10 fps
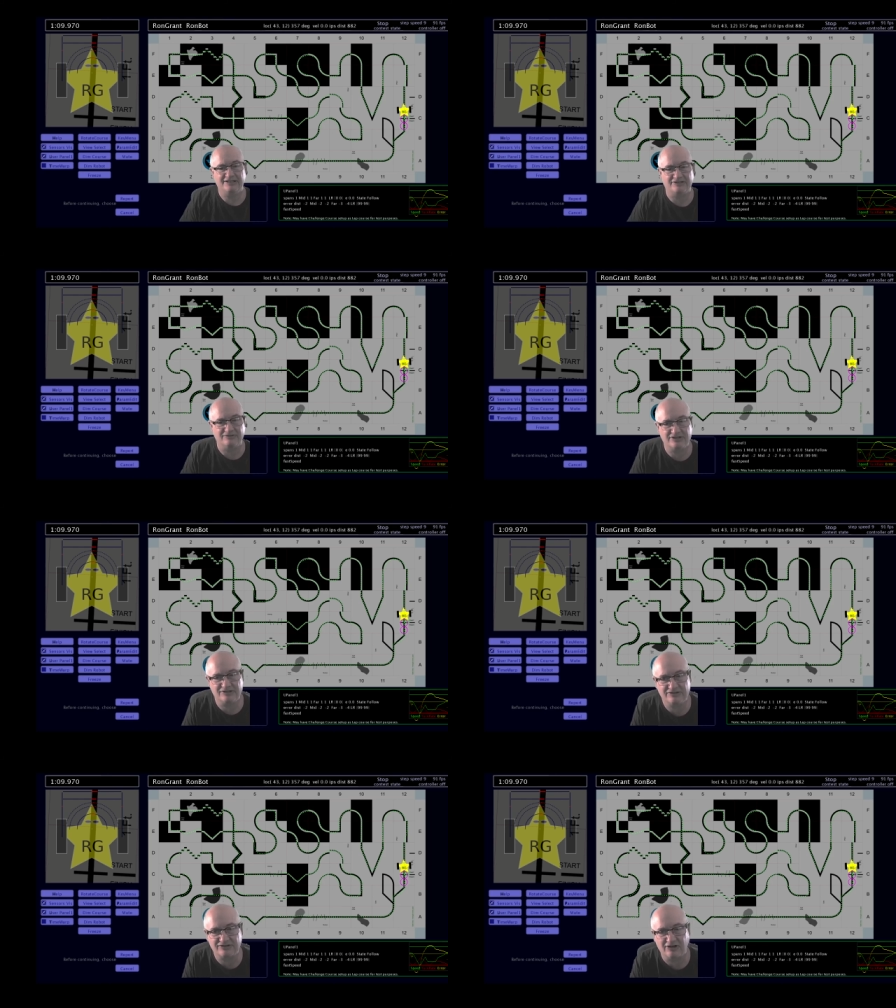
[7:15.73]
its
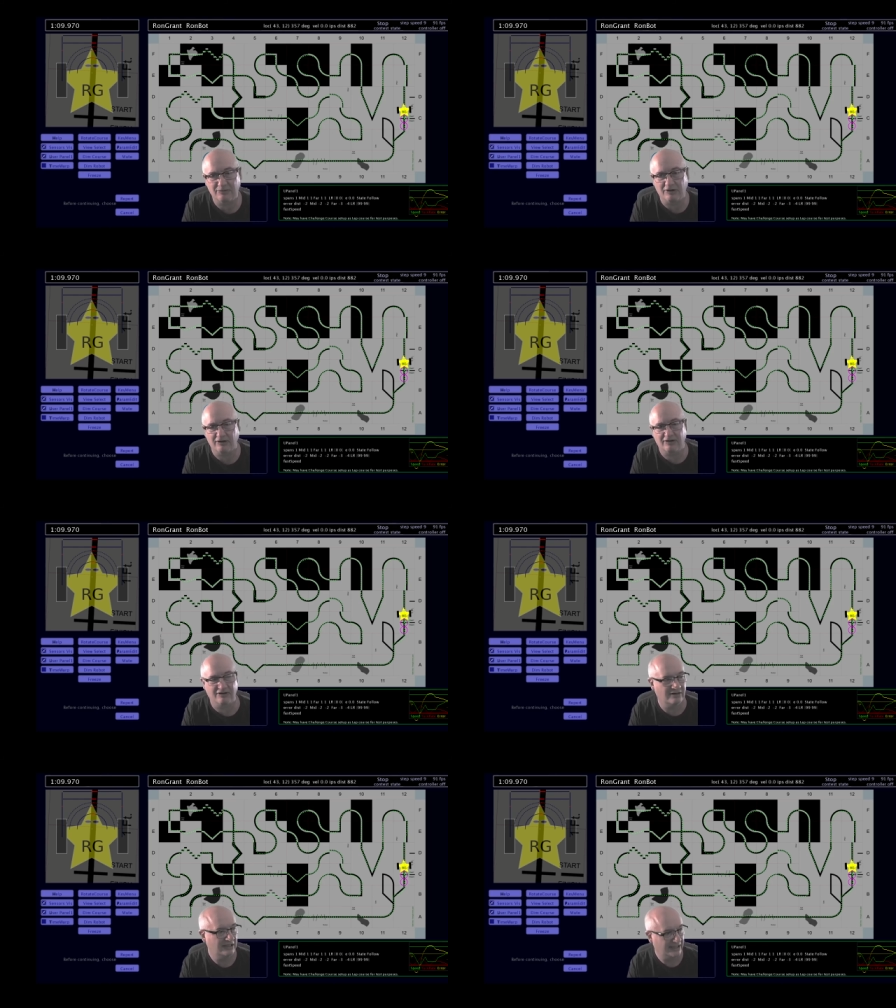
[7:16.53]
original start
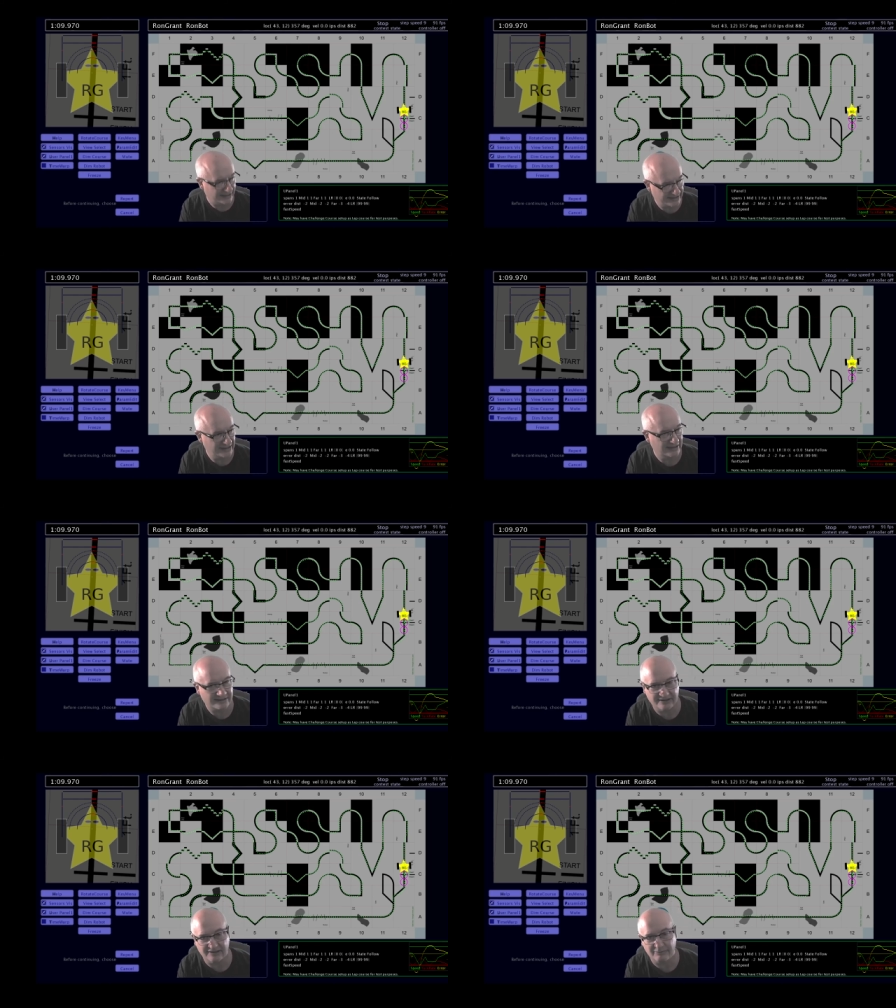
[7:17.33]
marker. It didn't
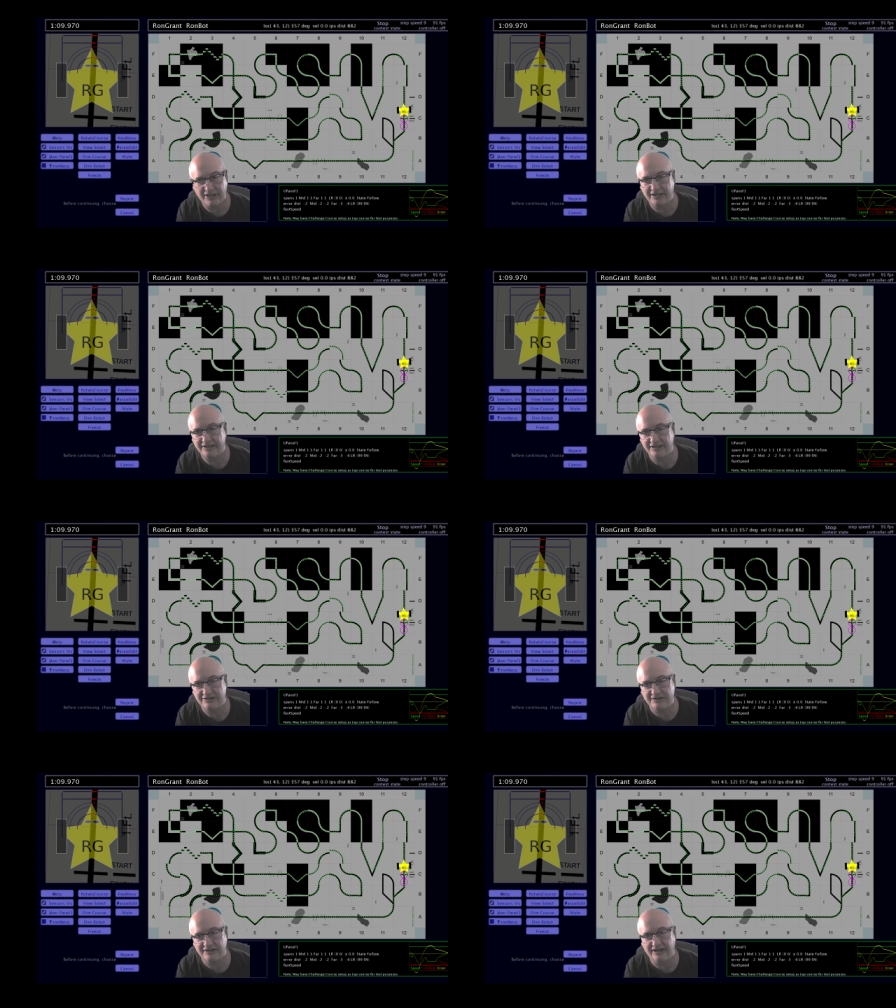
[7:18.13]
uh, pay
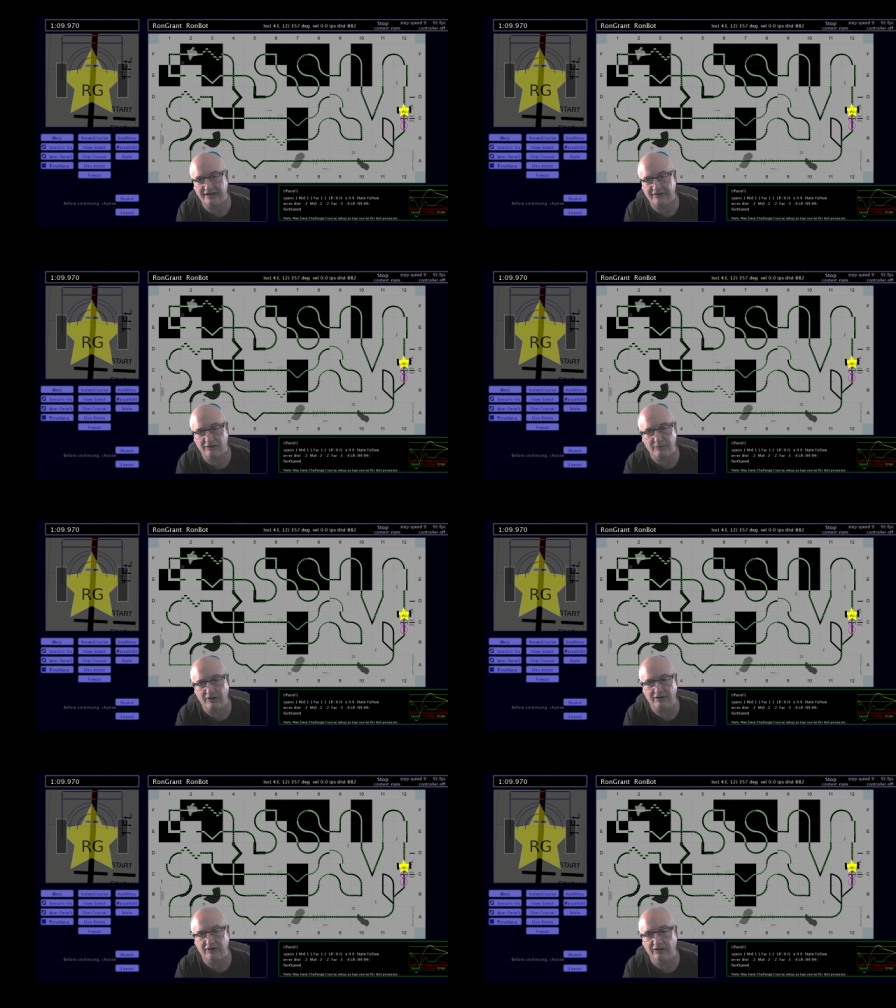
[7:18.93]
attention to that other
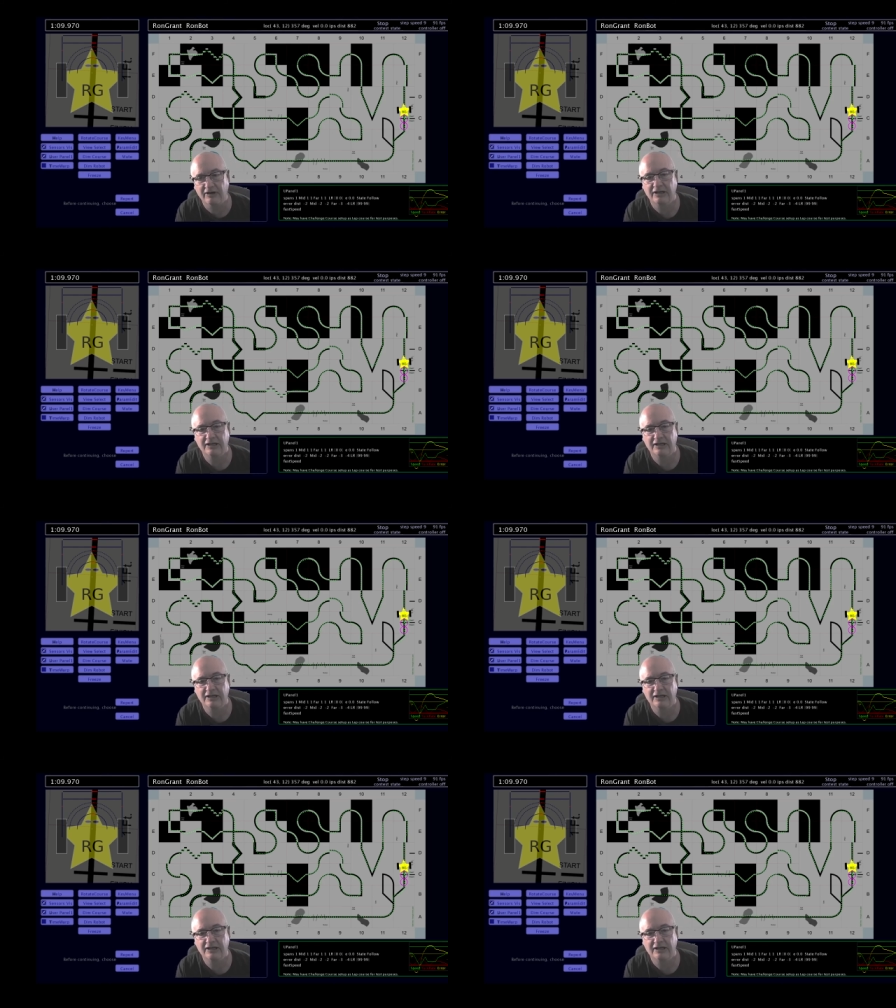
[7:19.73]
marker.